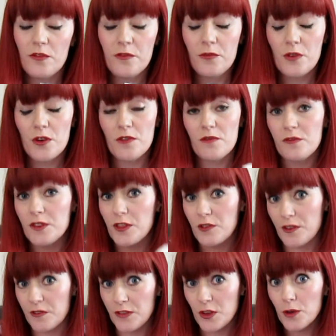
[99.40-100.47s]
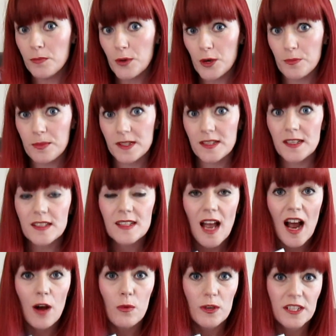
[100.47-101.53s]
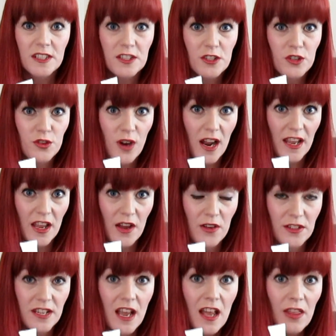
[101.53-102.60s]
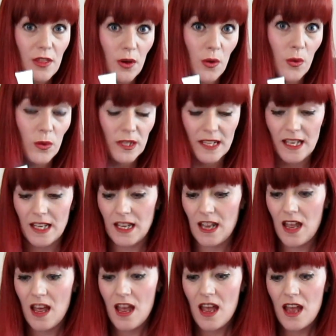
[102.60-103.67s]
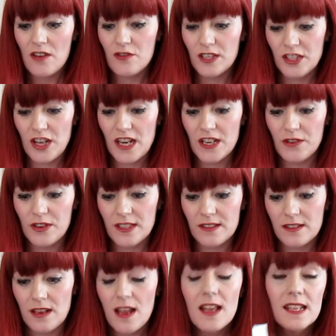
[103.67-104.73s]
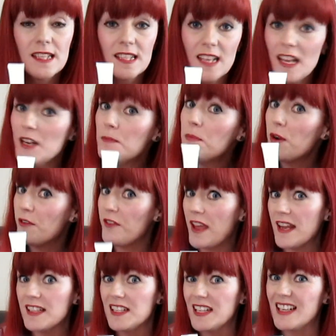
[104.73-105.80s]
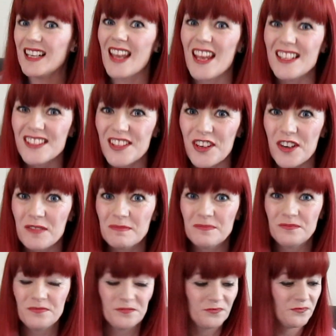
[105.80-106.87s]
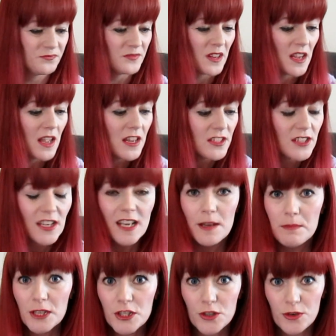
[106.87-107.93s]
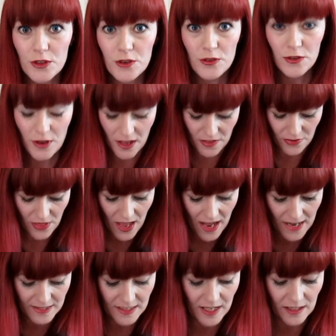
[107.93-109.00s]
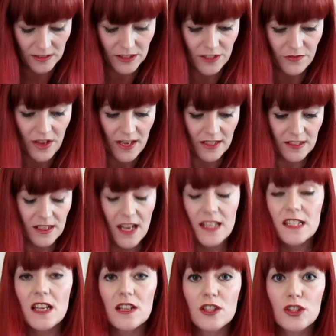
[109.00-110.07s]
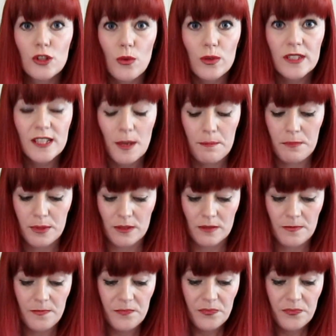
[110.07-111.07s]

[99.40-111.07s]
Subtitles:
for the review purposes, I wanted to try out the Olay Regenerist Skin Perfecting Cleanser. So let me show you the handheld device. It's so simple.